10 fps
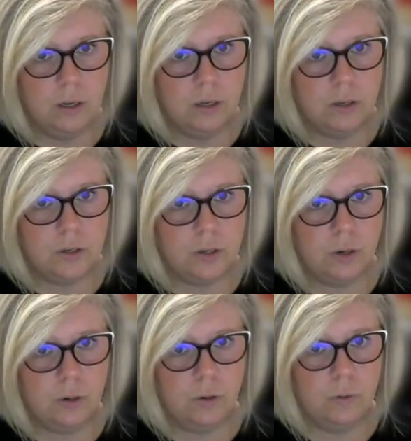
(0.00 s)

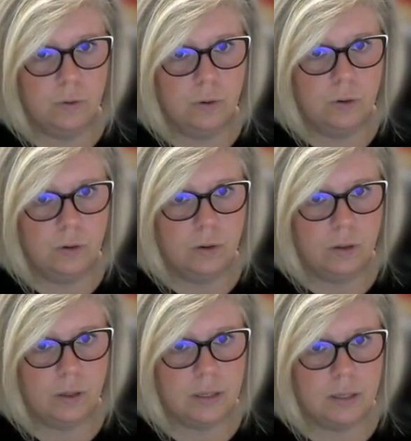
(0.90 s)
So
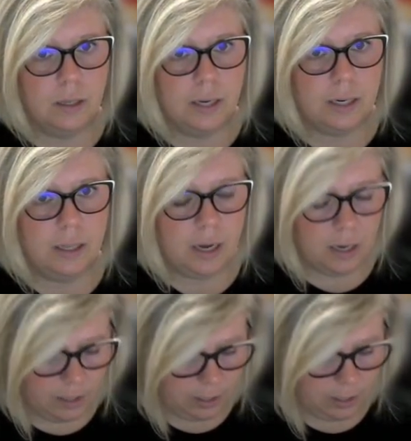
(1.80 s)
let's select that